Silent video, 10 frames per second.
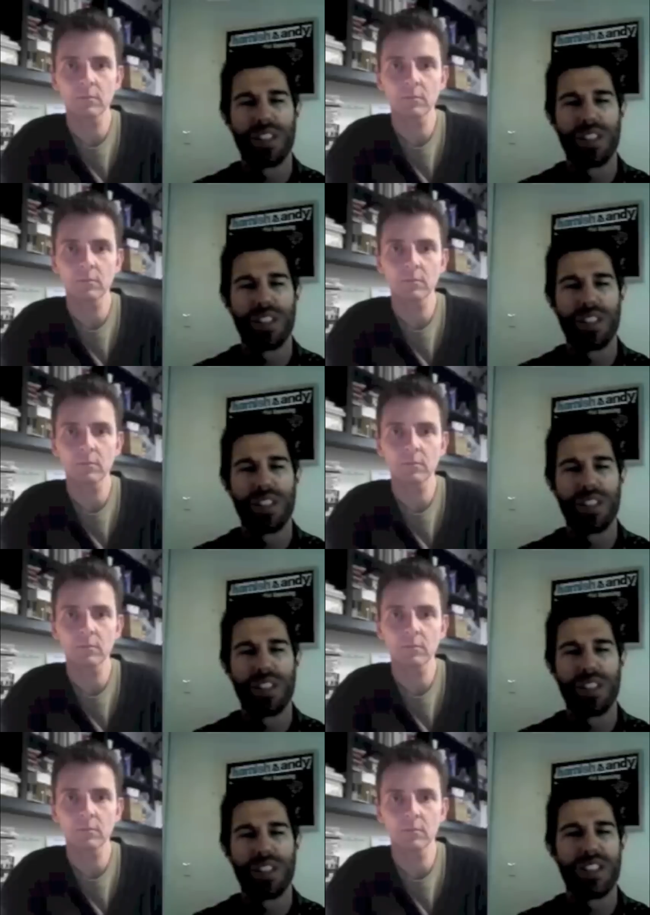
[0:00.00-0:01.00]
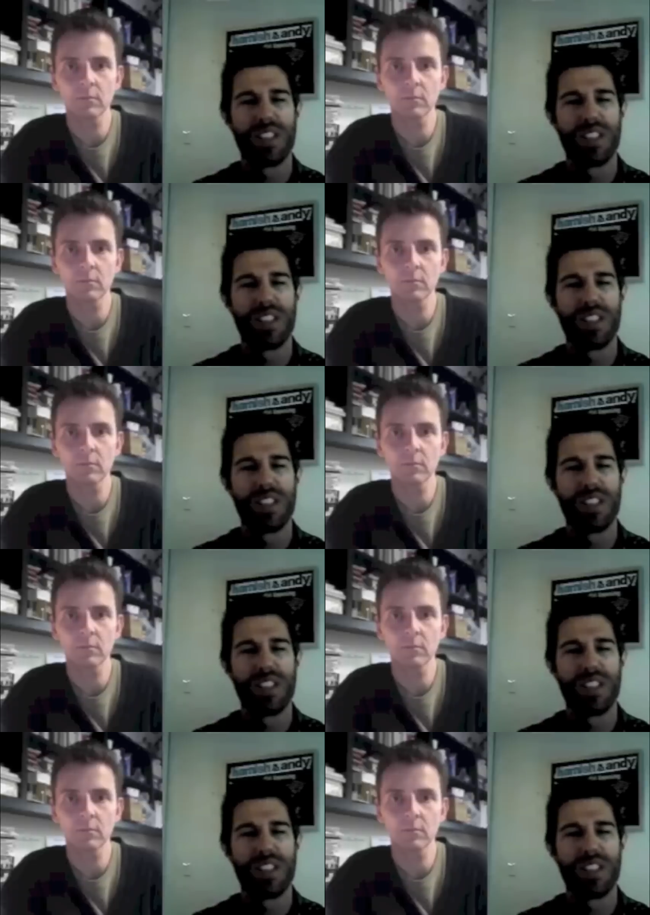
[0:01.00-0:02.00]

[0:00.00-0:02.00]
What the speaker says: No one is speaking in this clip.